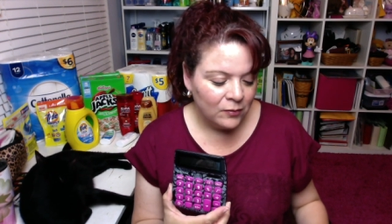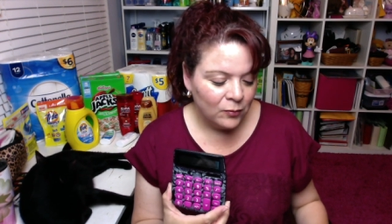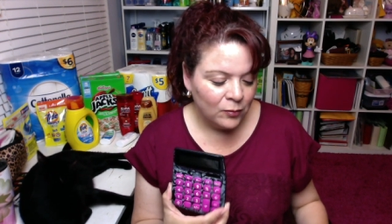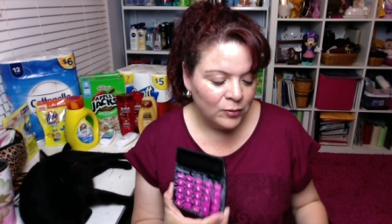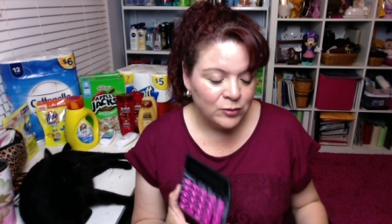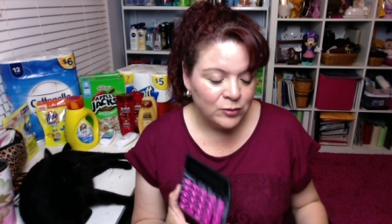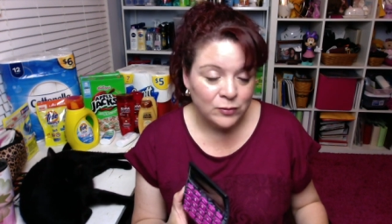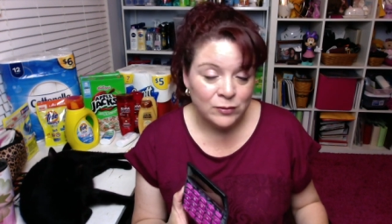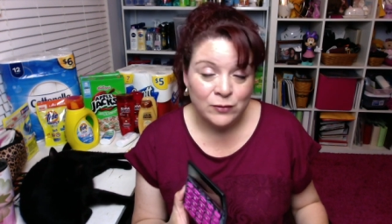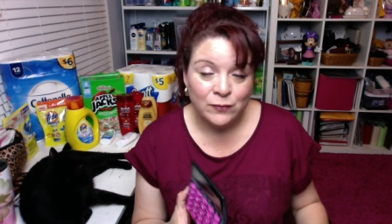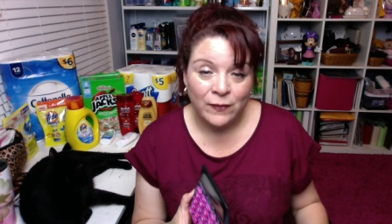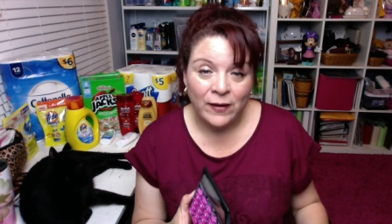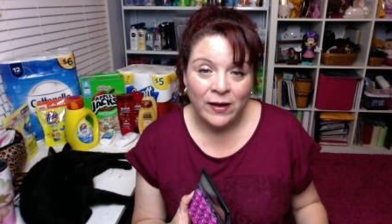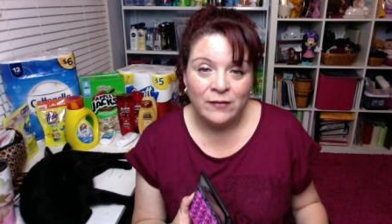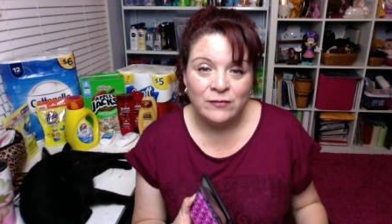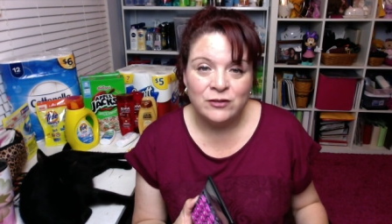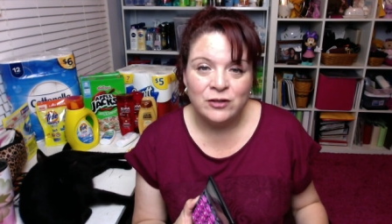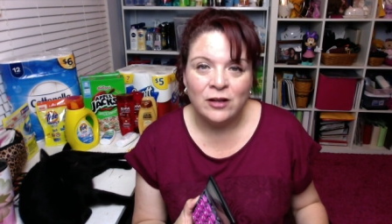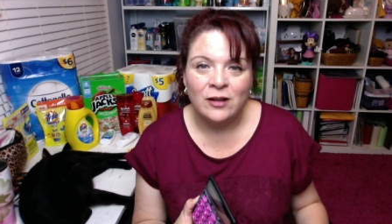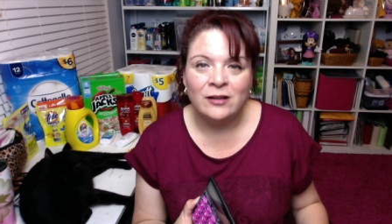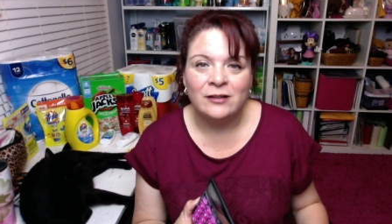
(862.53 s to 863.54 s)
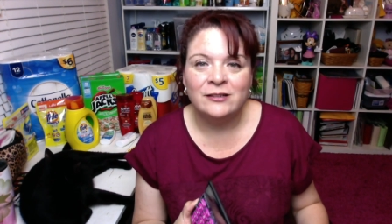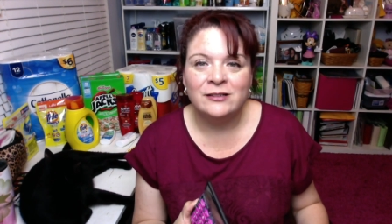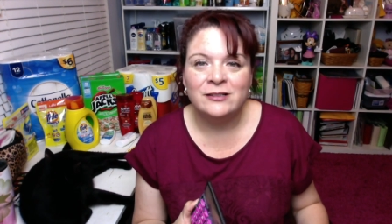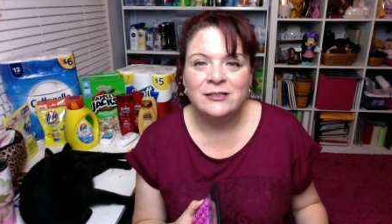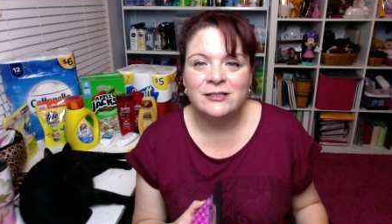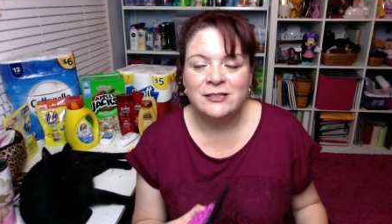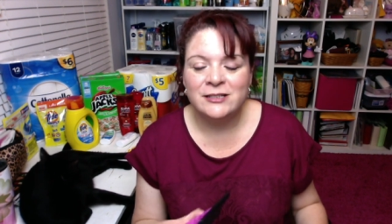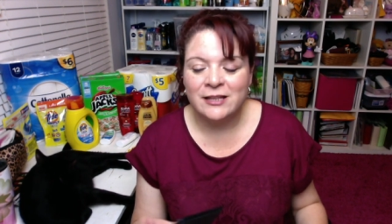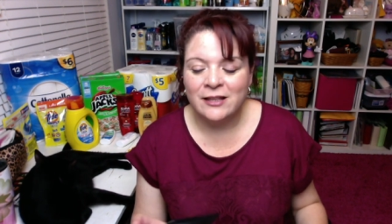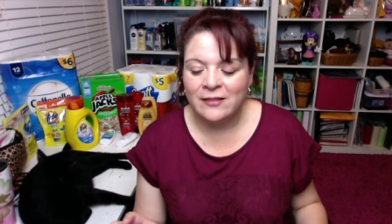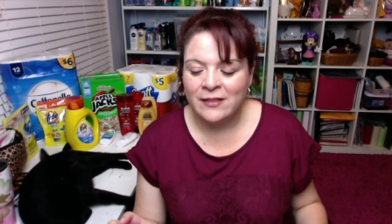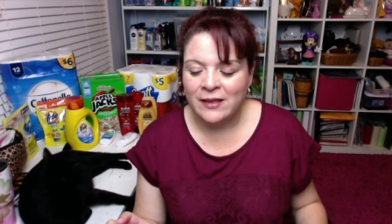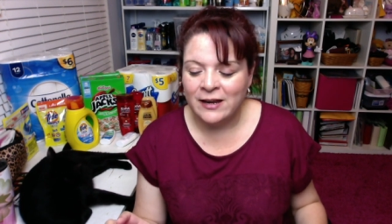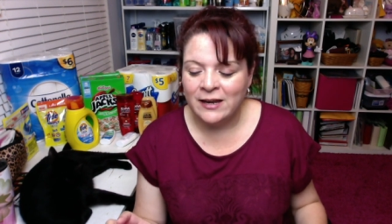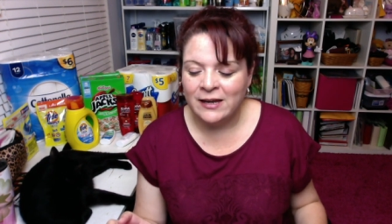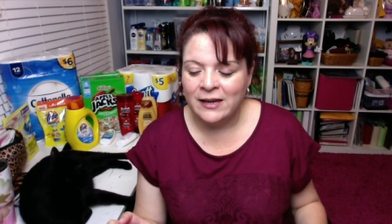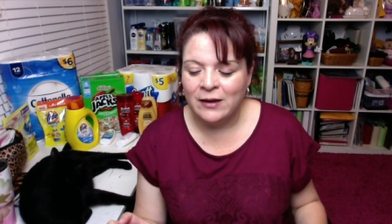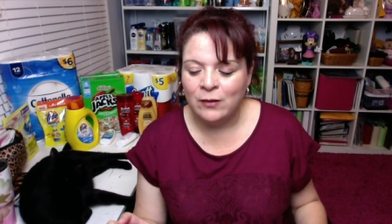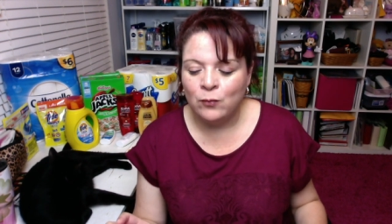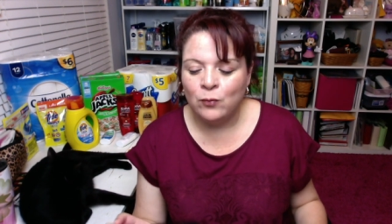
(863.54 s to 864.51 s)
which was five dollars,
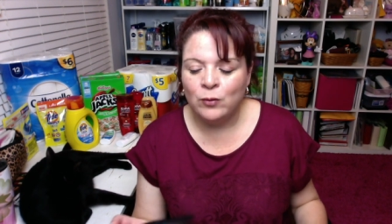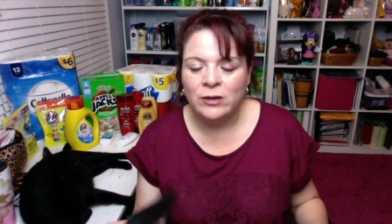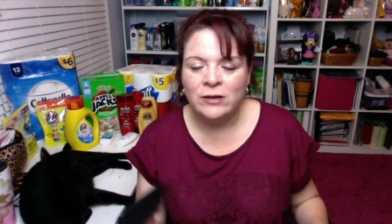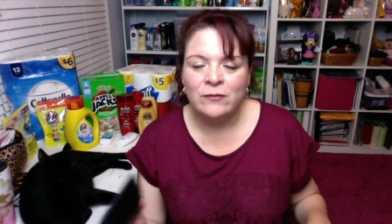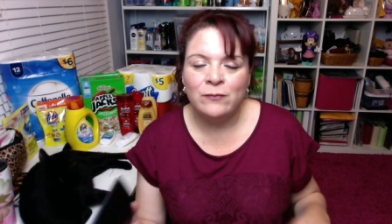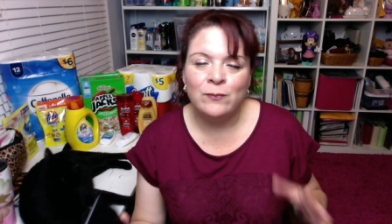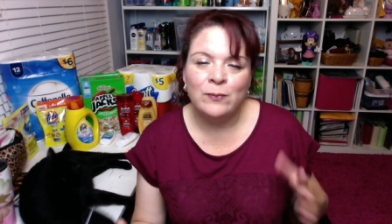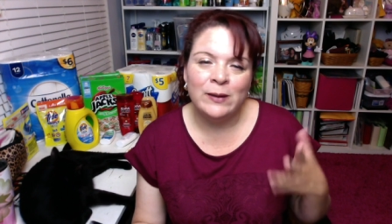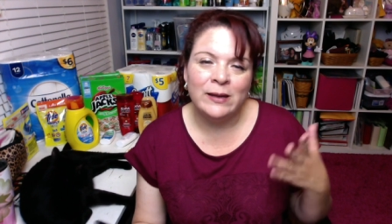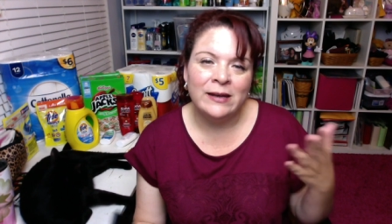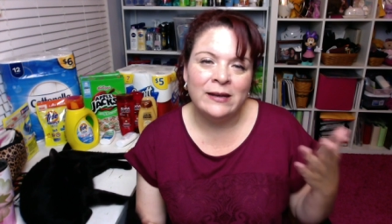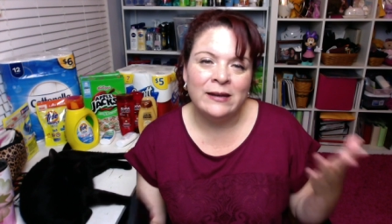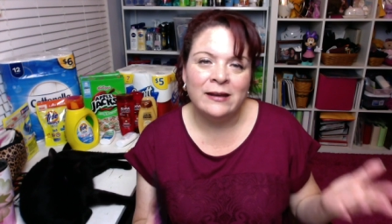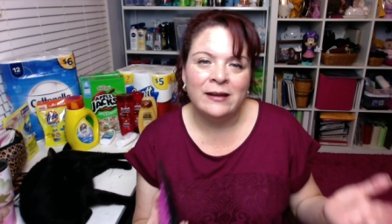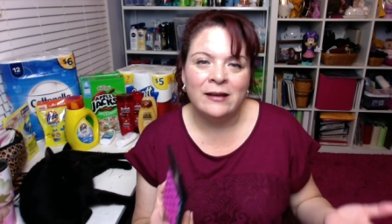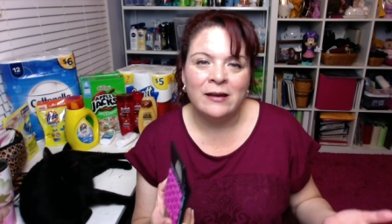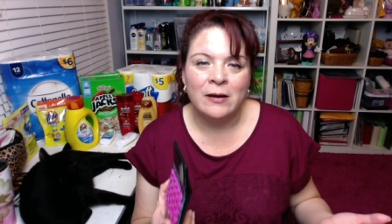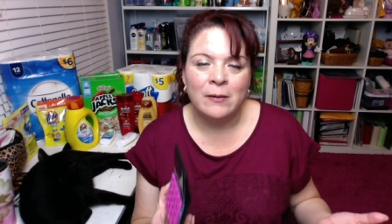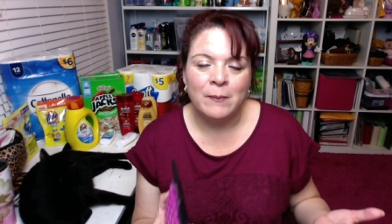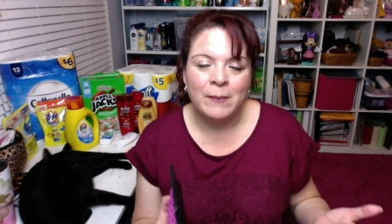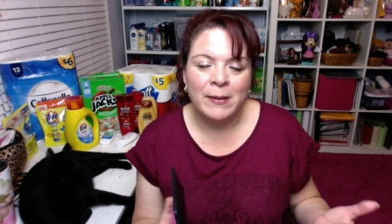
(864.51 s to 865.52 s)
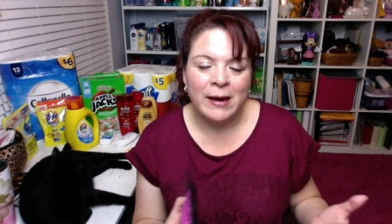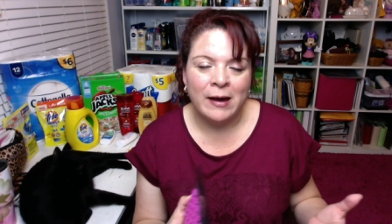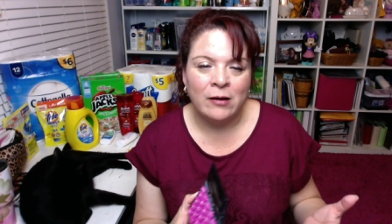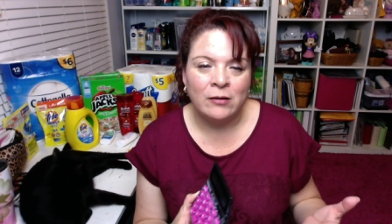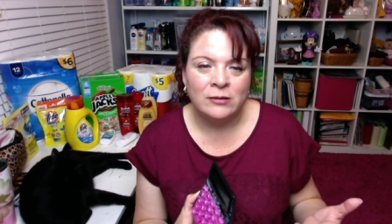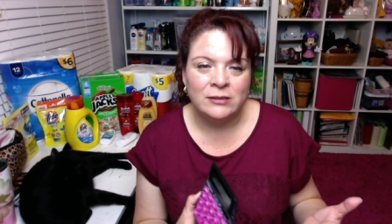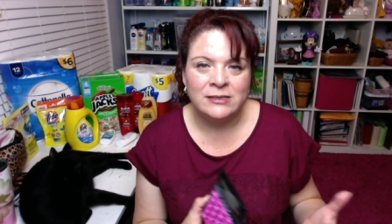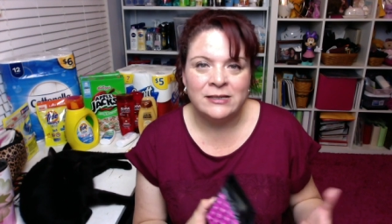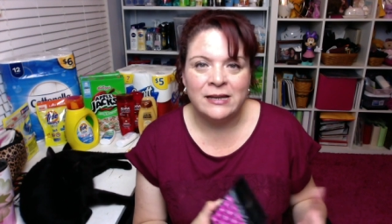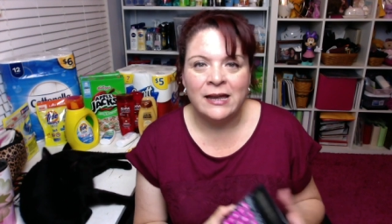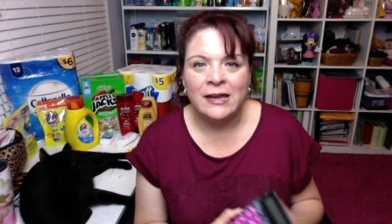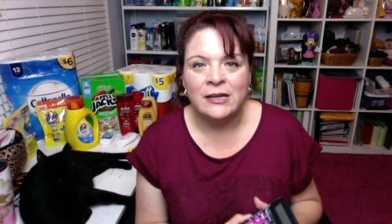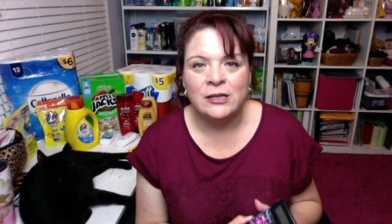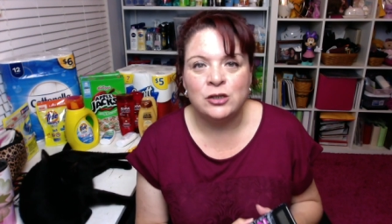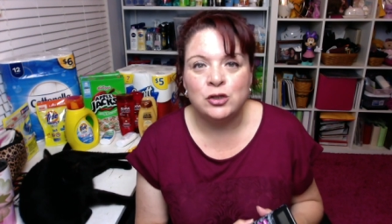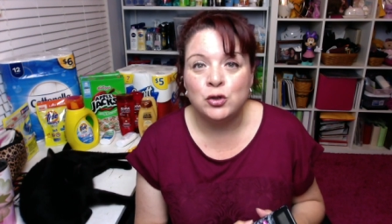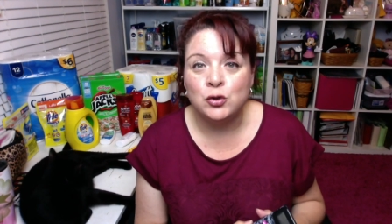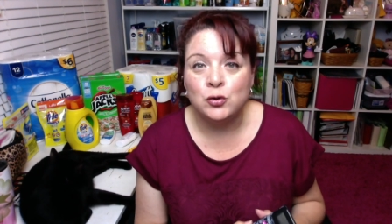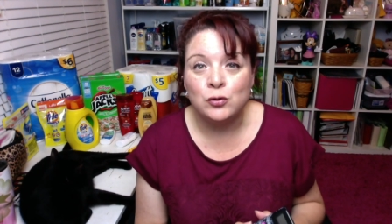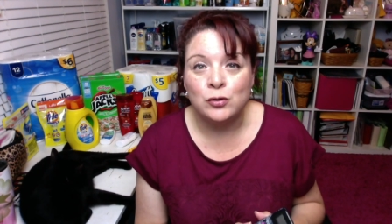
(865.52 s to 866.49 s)
then it would have been about a
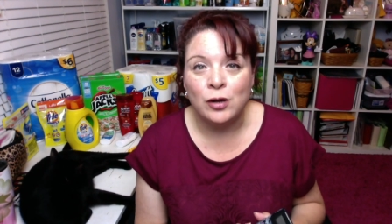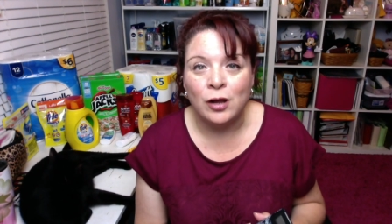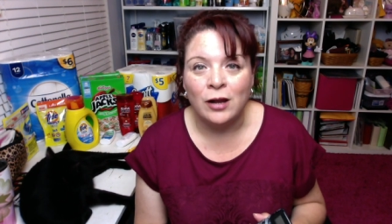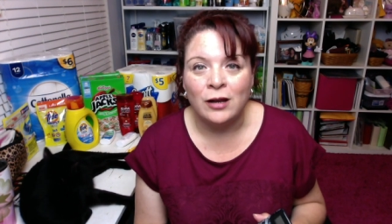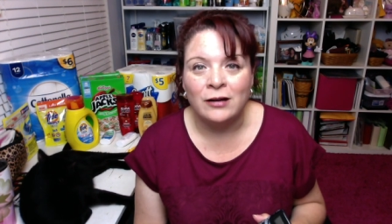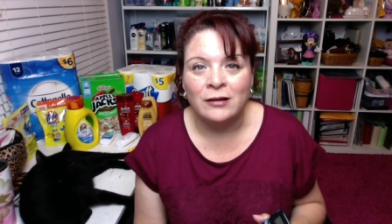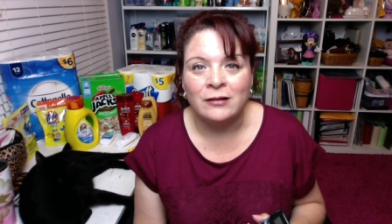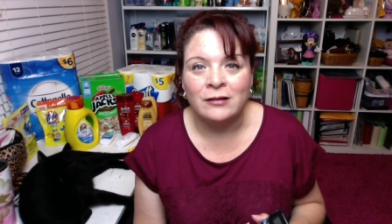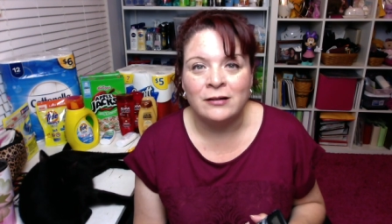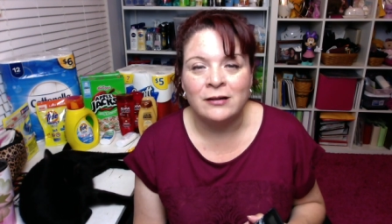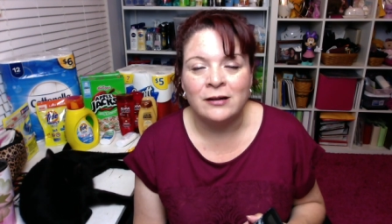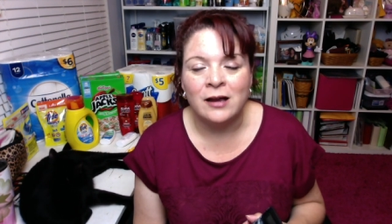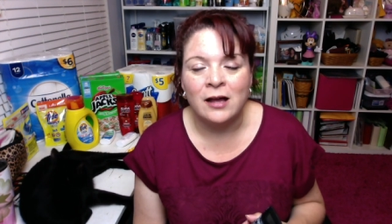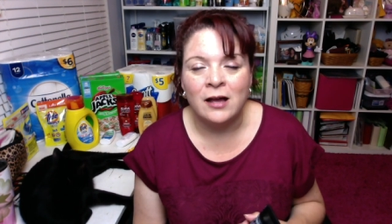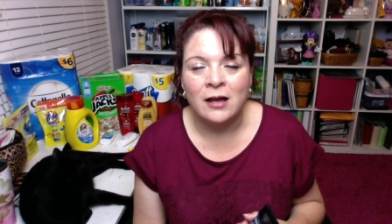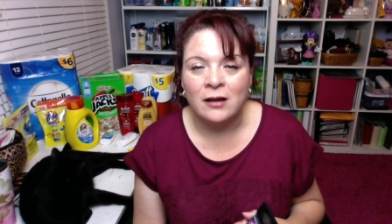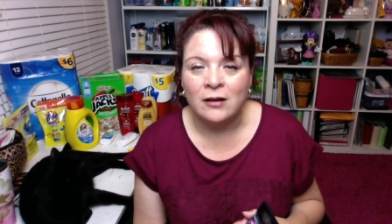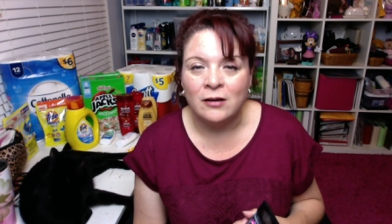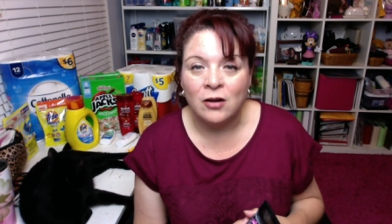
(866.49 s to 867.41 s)
two dollar uh,